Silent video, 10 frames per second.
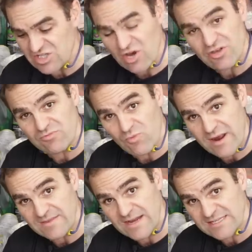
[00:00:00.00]
so that
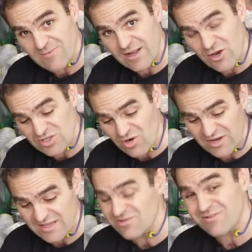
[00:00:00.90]
when the next one goes on,
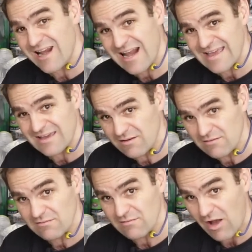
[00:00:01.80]
it's not going to leak,
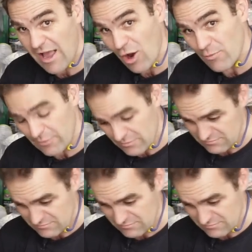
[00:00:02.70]
I hope.